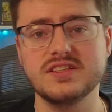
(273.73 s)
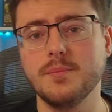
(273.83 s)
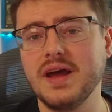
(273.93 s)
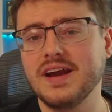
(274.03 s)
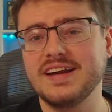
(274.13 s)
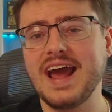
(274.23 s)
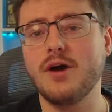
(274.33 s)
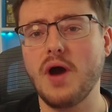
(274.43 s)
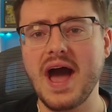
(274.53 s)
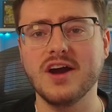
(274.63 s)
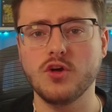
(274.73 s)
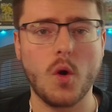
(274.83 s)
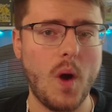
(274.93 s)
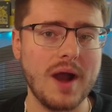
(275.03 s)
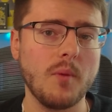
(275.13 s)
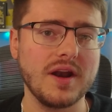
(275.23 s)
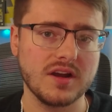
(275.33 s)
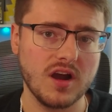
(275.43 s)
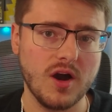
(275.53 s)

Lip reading: depending on how aggro I want to go.